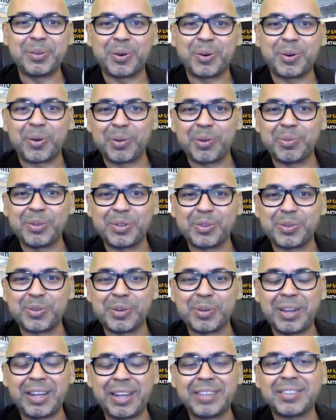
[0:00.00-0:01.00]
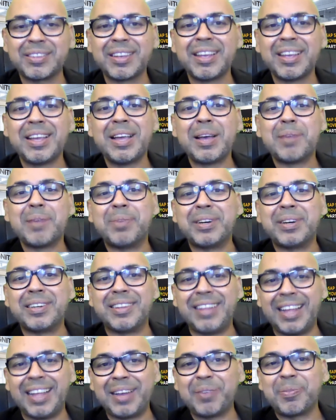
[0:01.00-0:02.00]
you are always too less, but
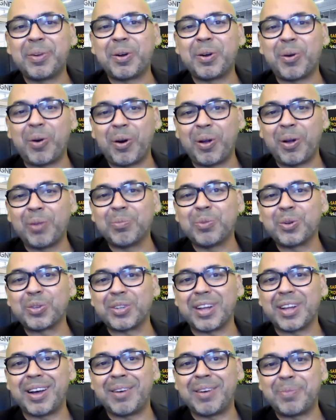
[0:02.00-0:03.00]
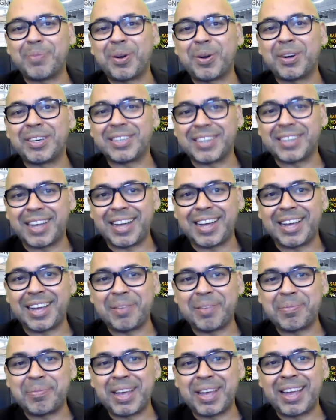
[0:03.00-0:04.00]
then we're almost up on
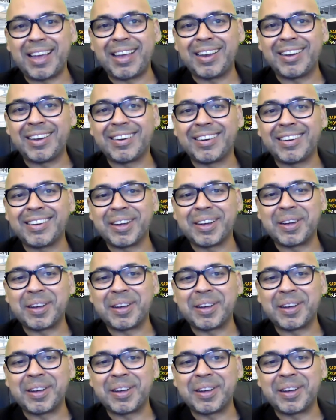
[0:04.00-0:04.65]
time, and